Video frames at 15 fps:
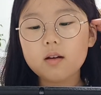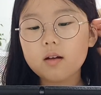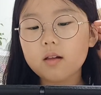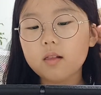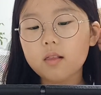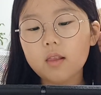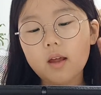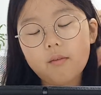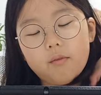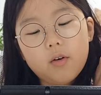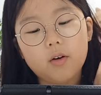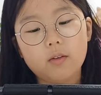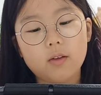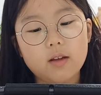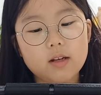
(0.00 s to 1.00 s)

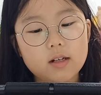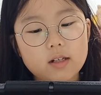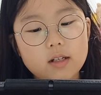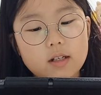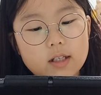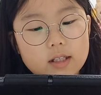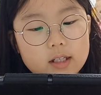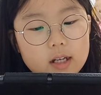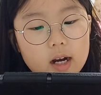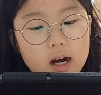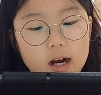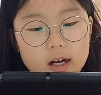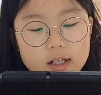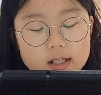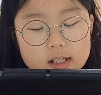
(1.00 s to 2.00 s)
Cleverly
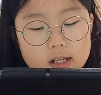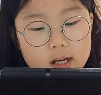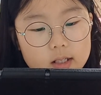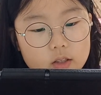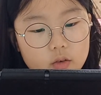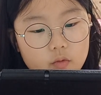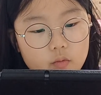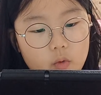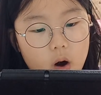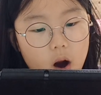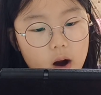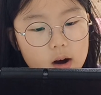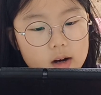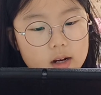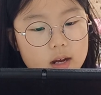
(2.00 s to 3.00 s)
disguised as a
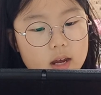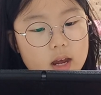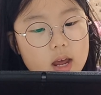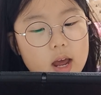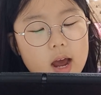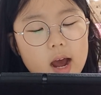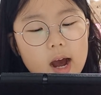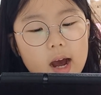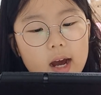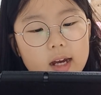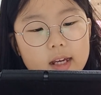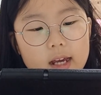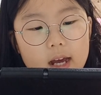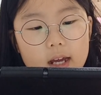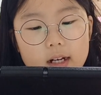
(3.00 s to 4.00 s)
rock, I
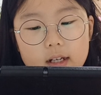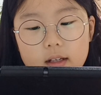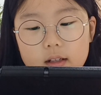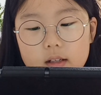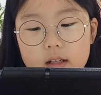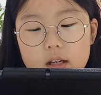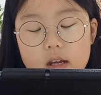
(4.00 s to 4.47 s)
added.